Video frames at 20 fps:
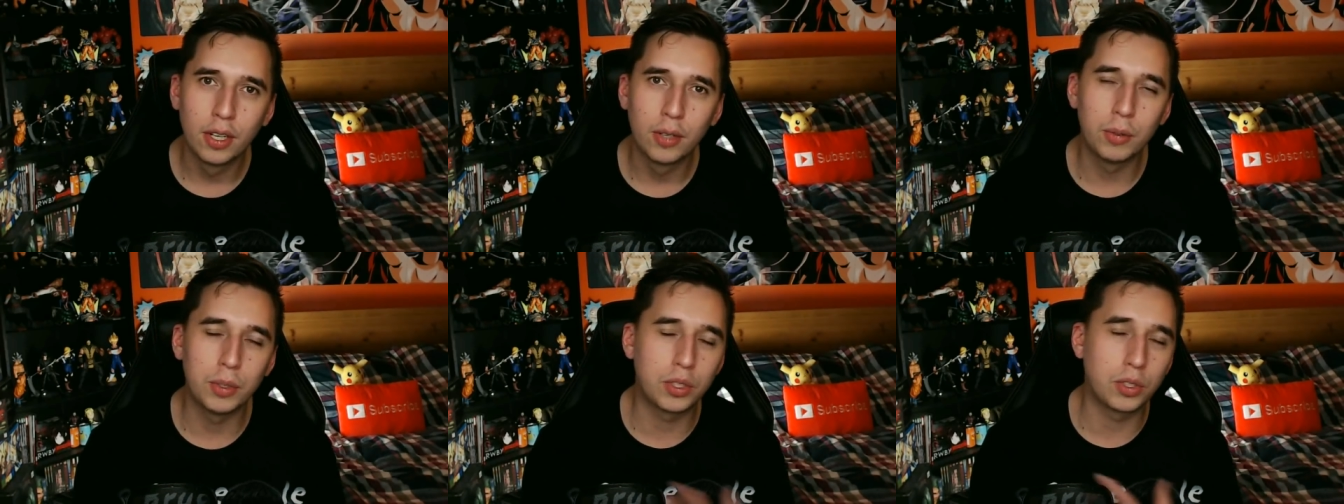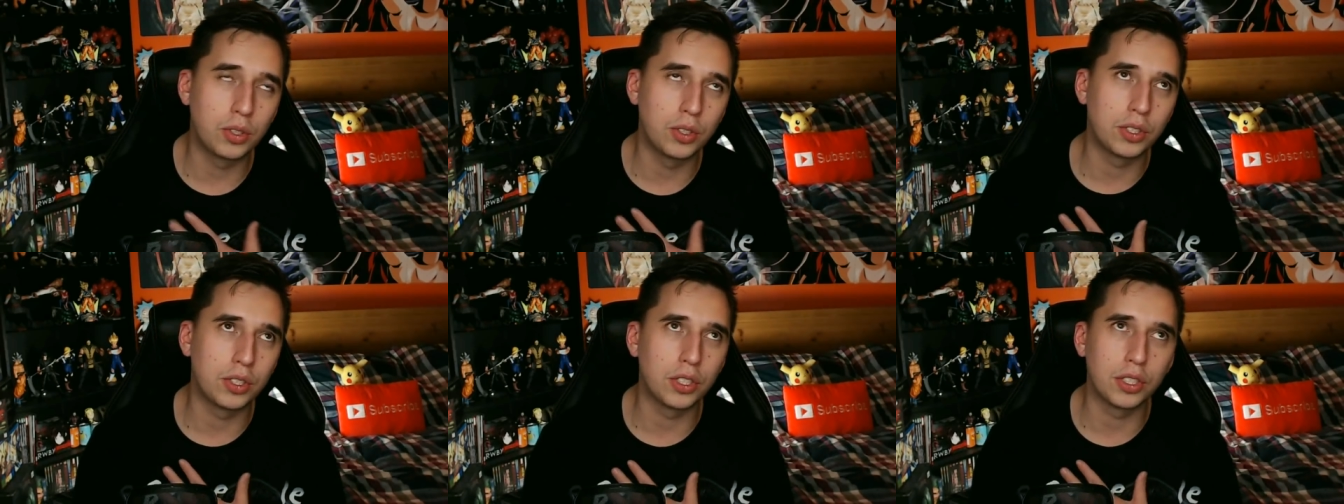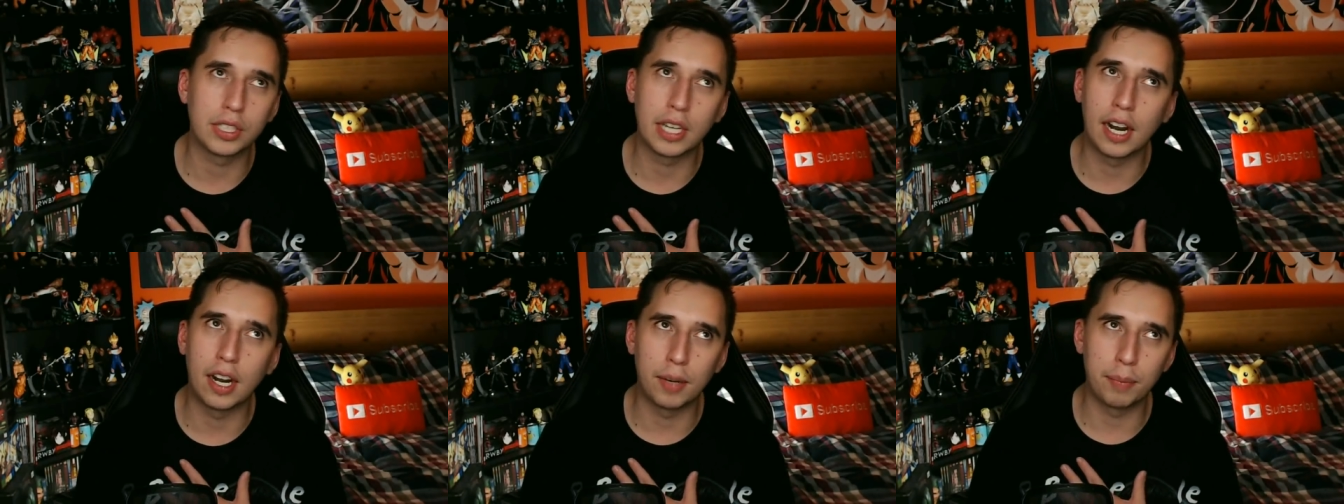which is
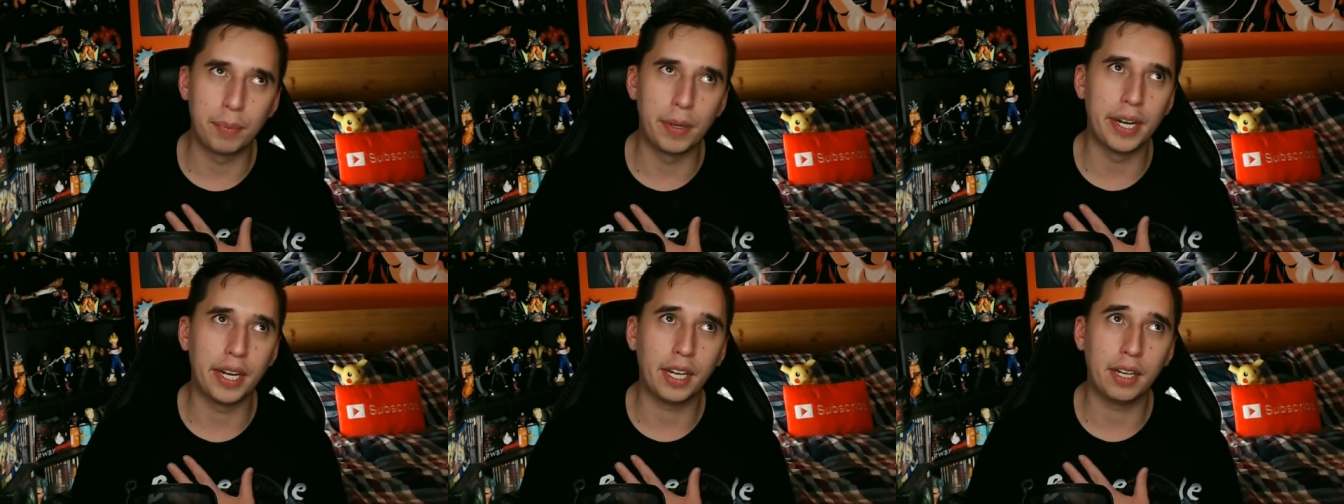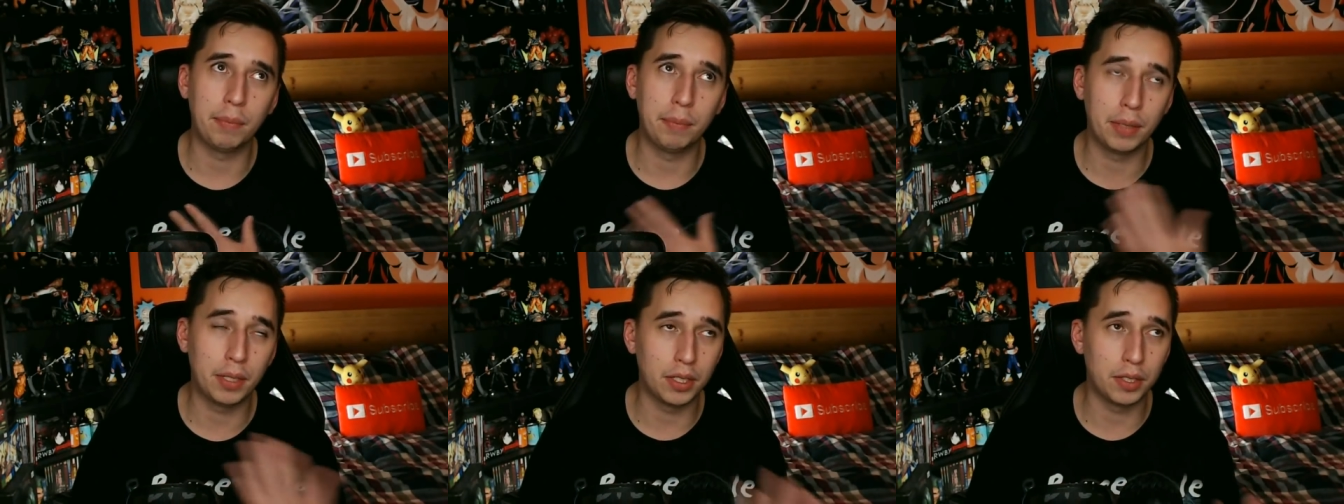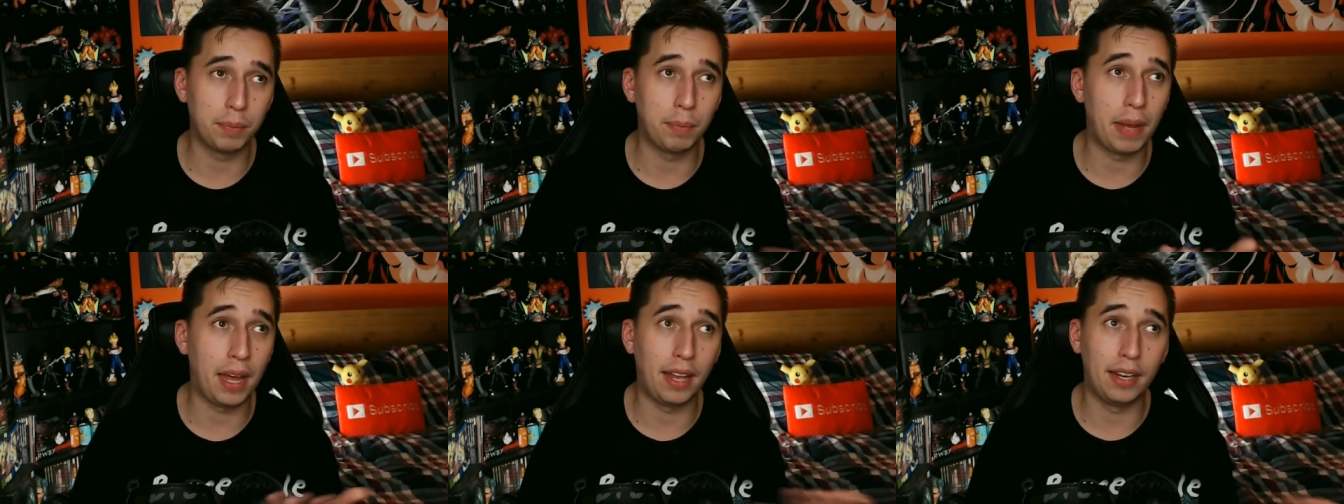just heartbreaking
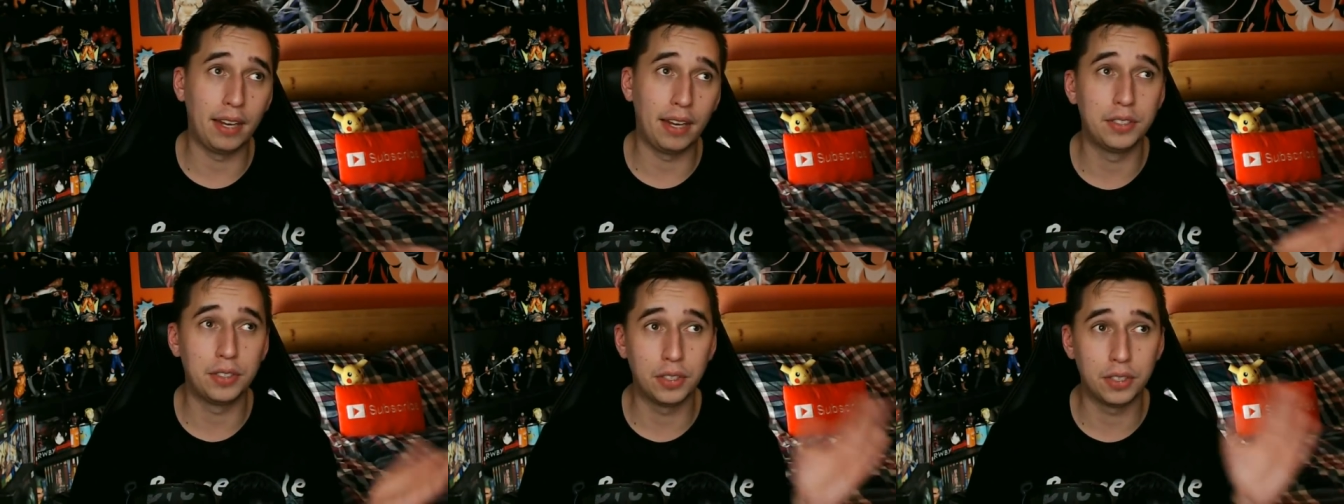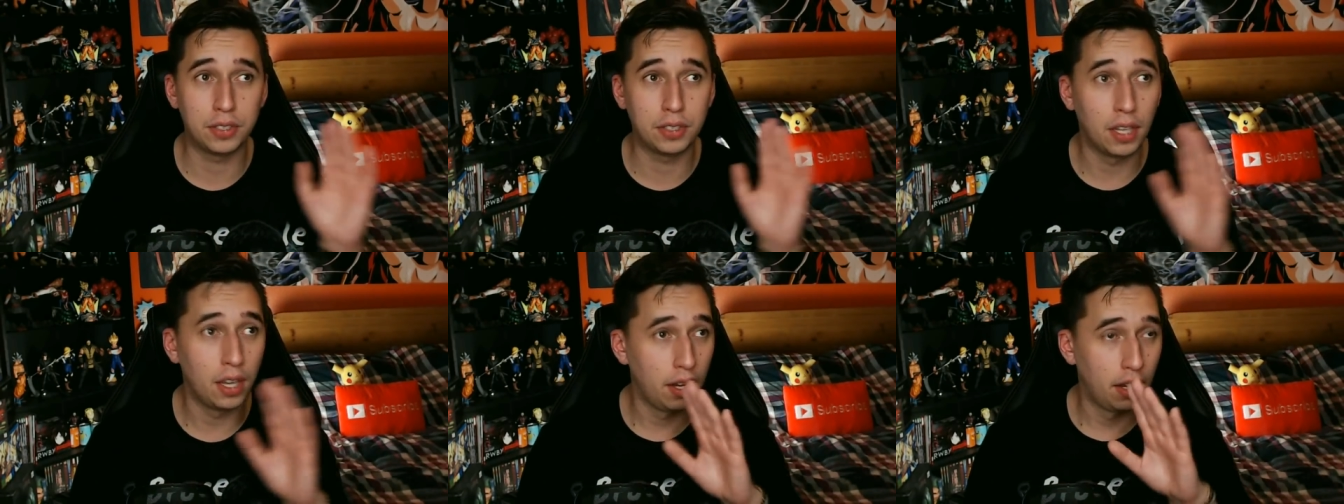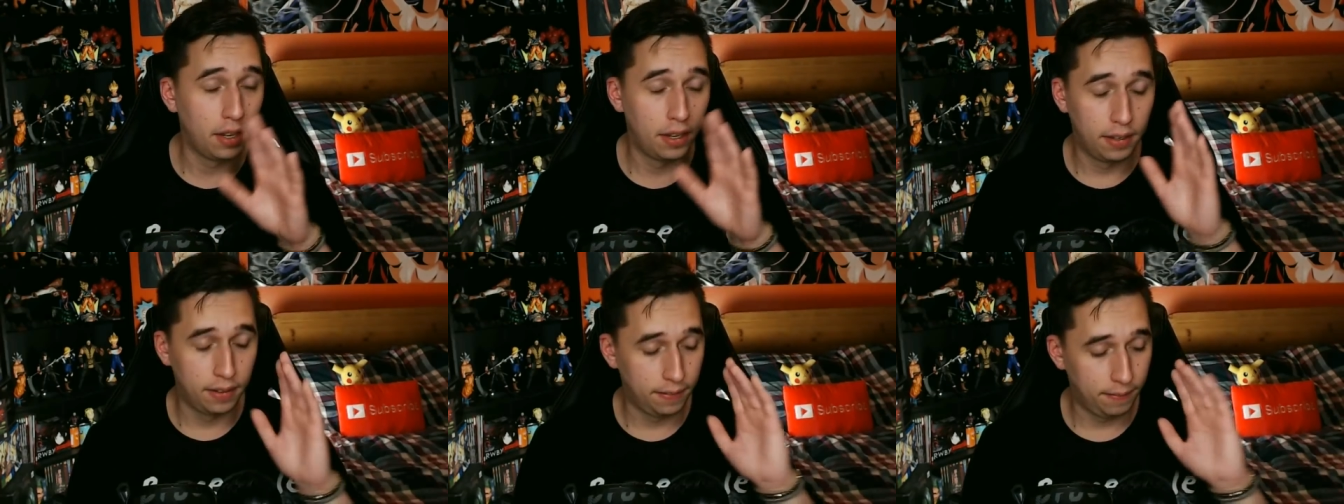because Ban is just
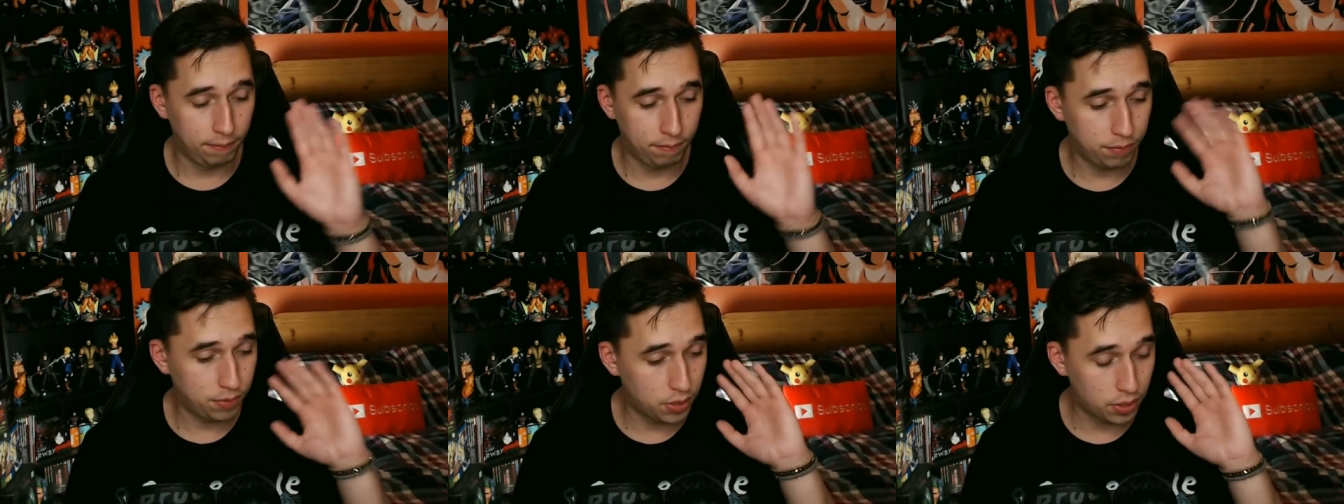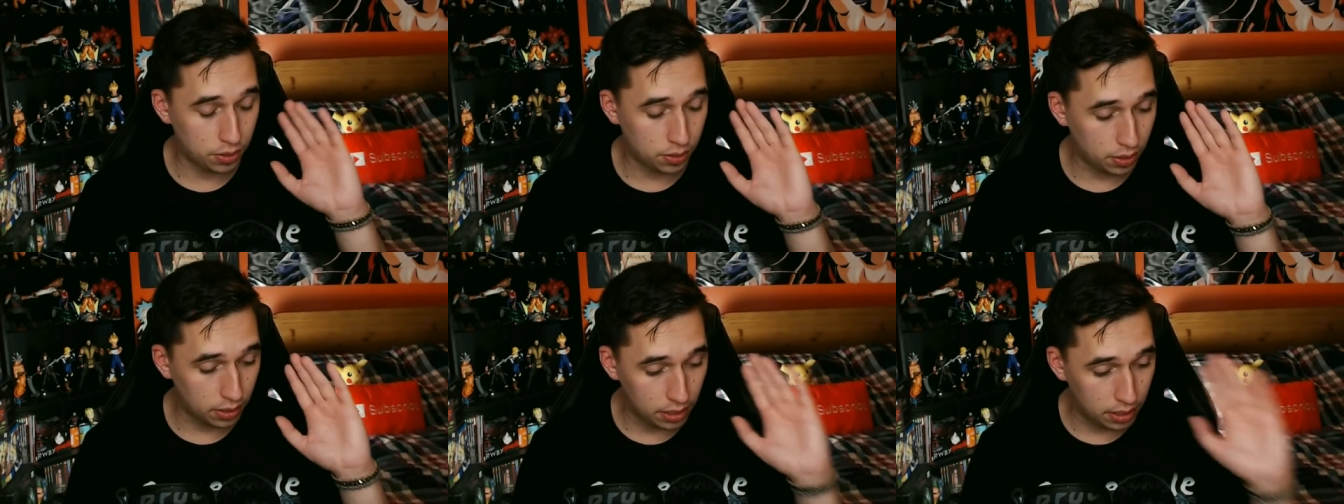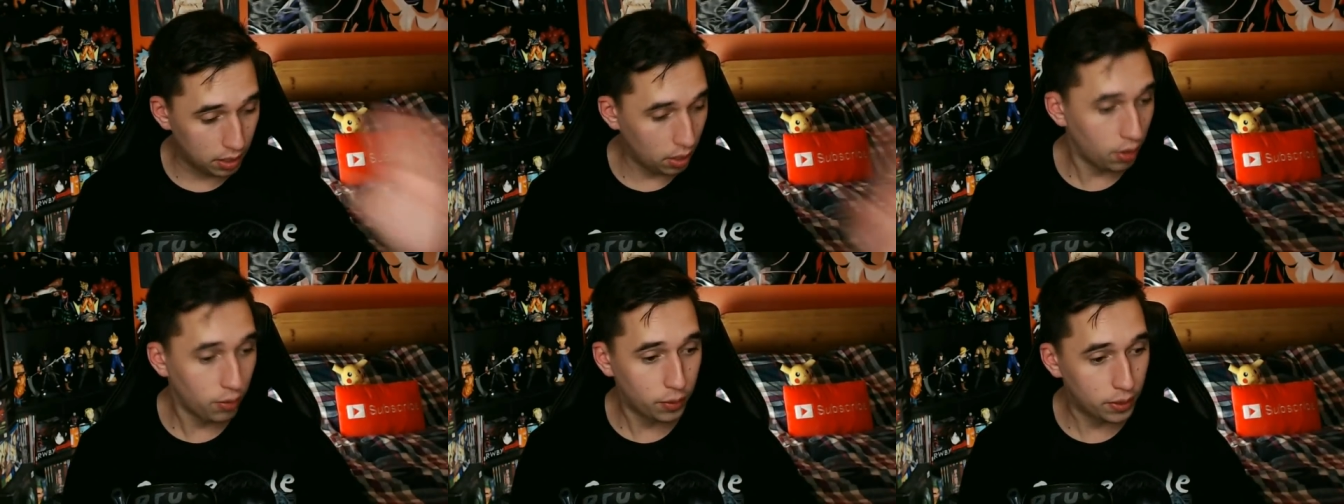just
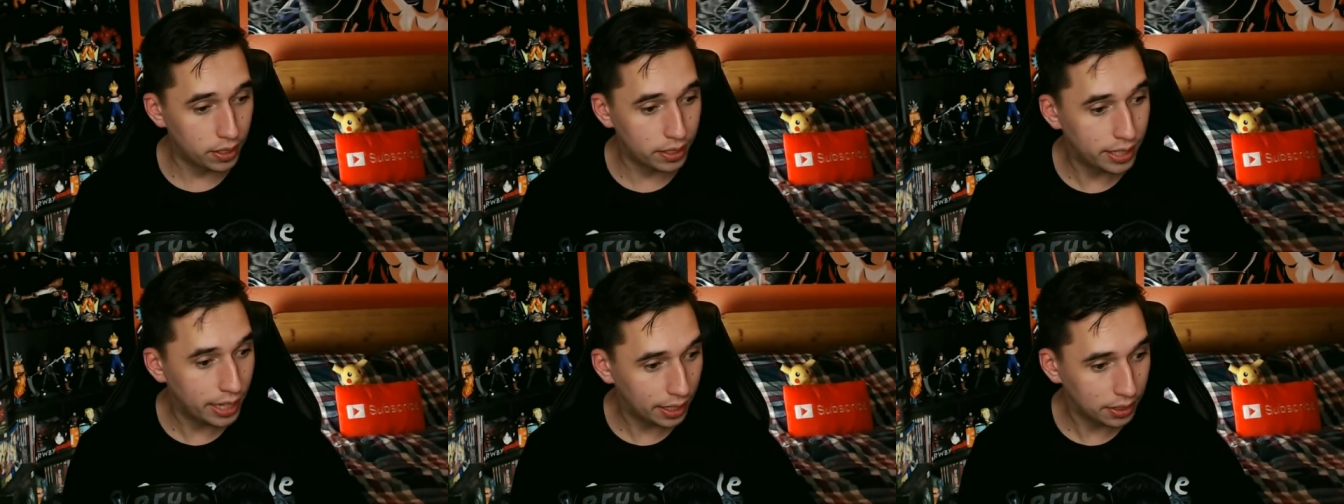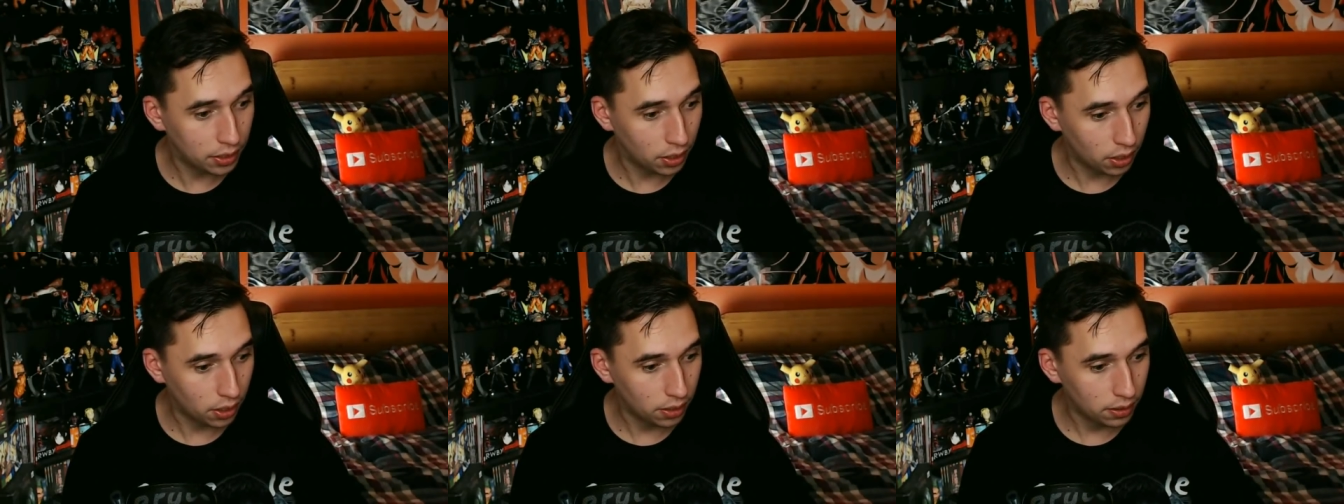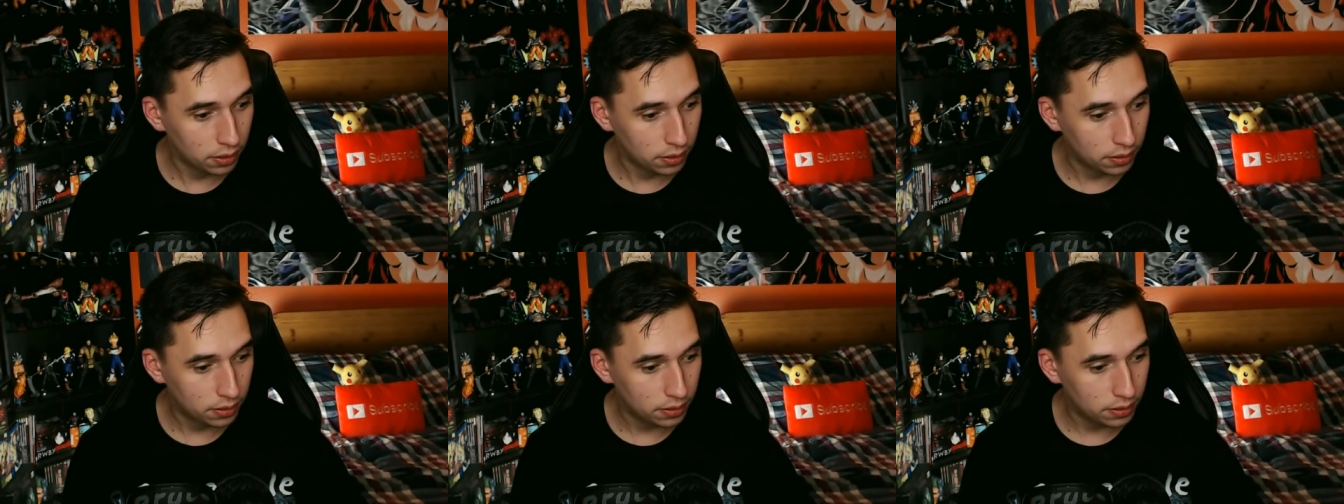in love with a dead
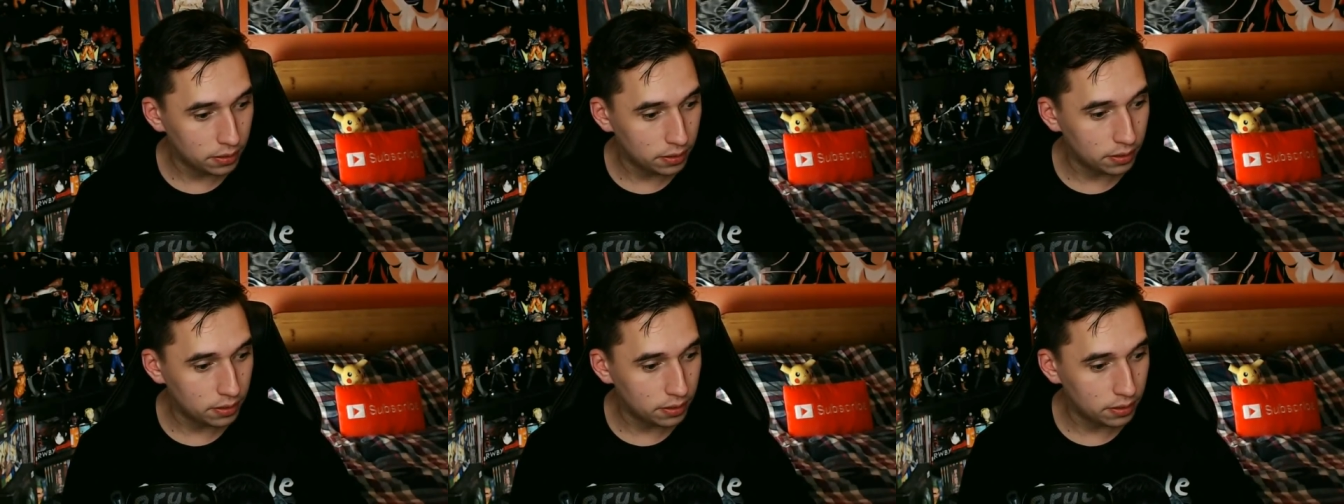girl.